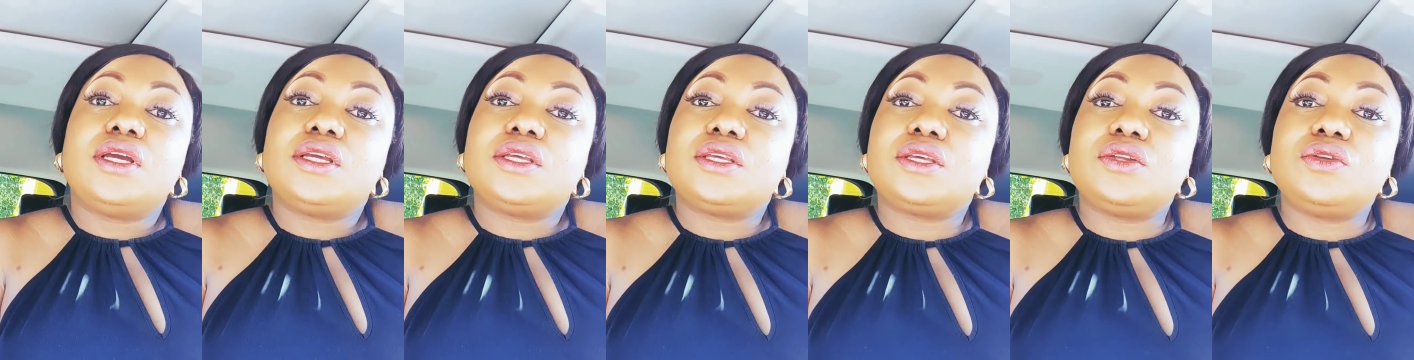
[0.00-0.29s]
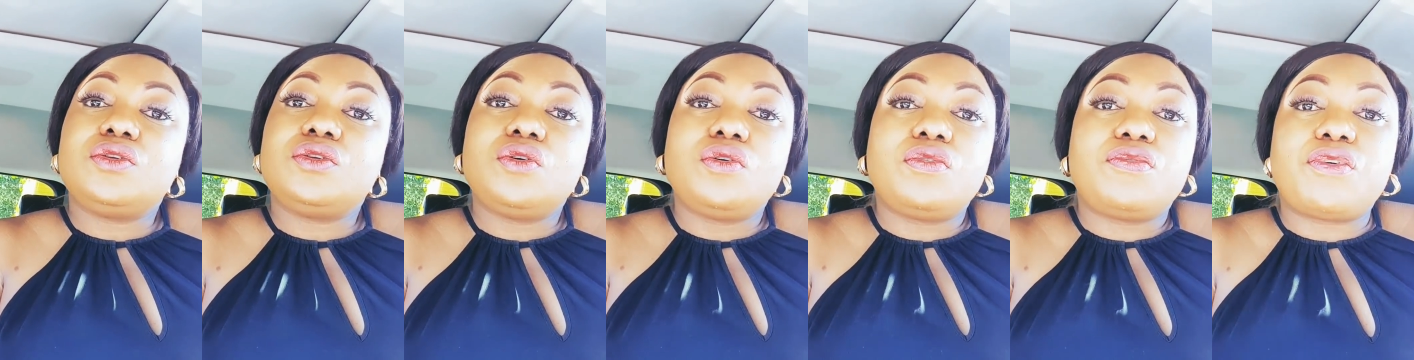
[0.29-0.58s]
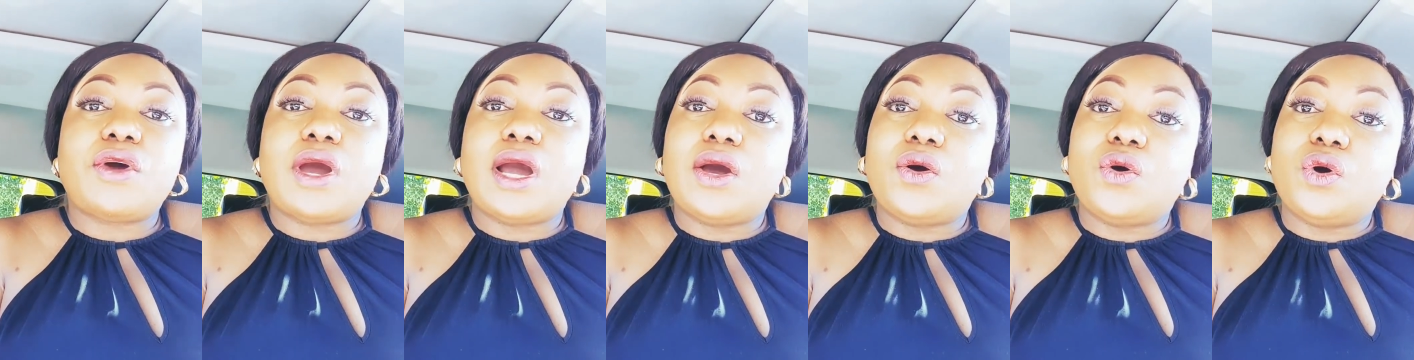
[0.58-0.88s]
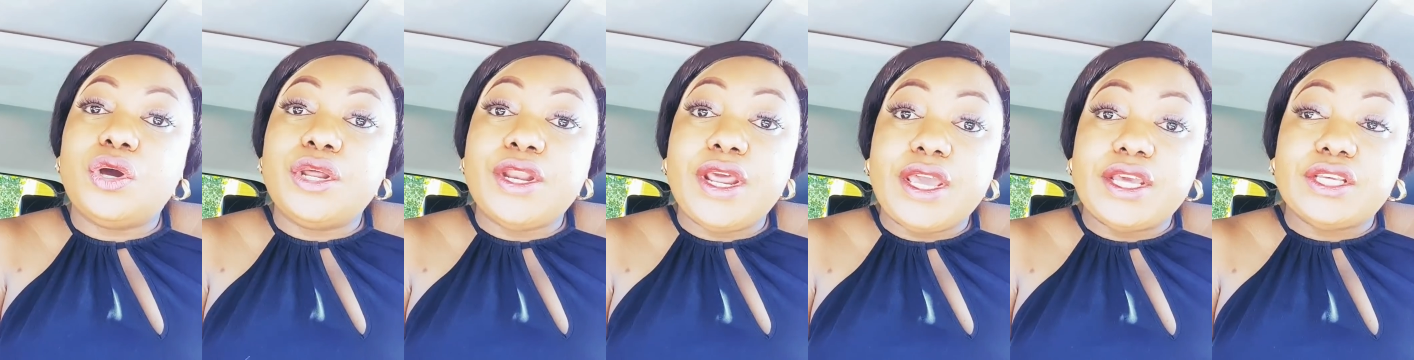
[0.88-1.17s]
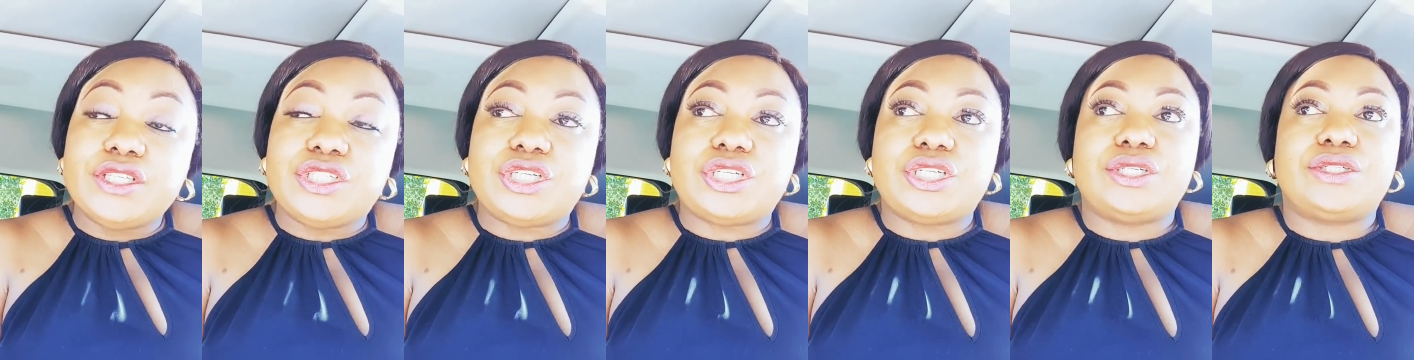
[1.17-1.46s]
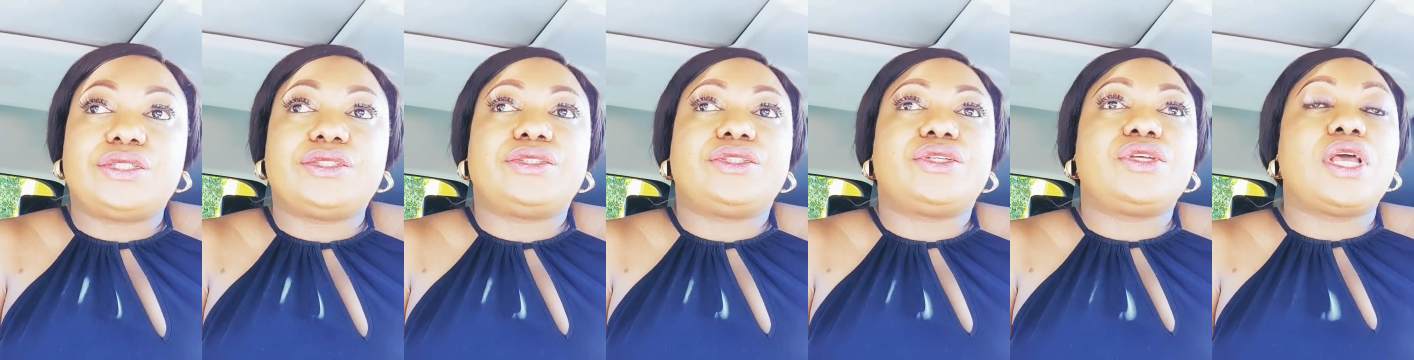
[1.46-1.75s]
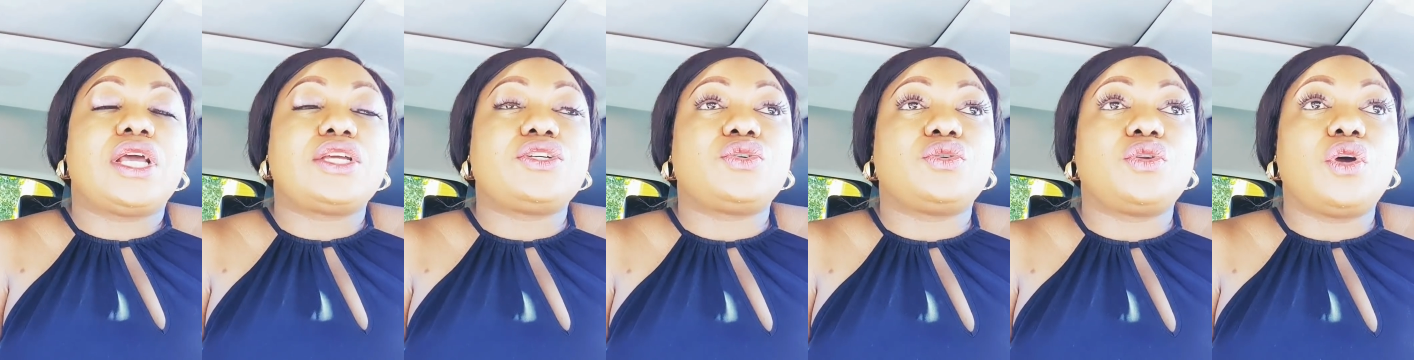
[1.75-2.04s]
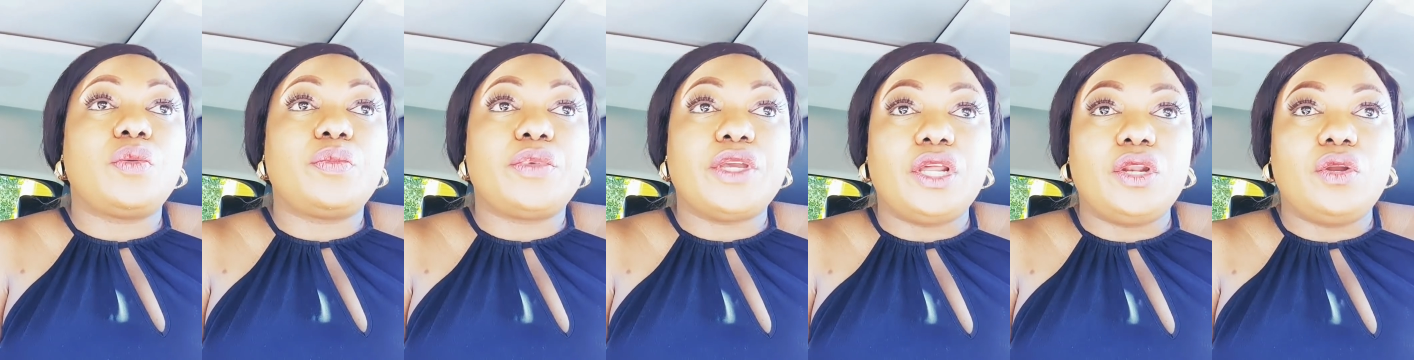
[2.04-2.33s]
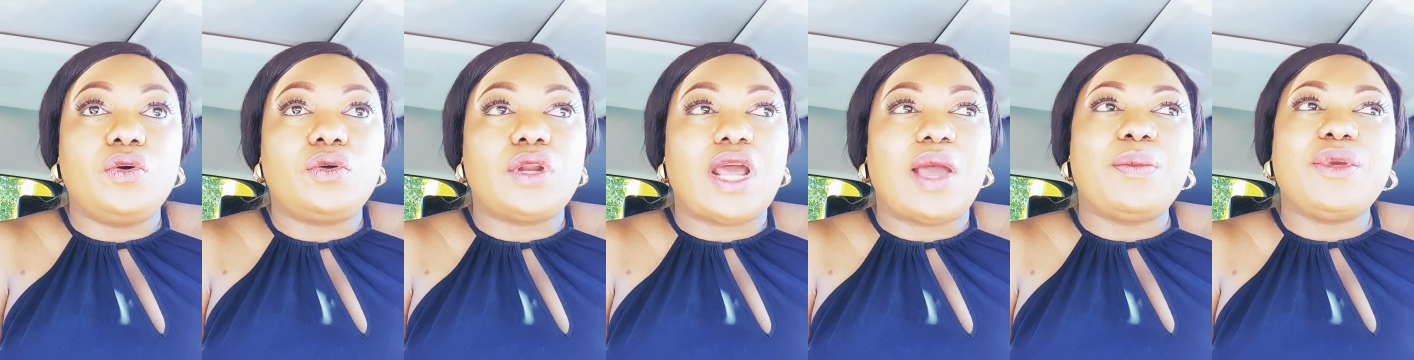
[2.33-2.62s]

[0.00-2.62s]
you know, for her old age, so that she will not be alone.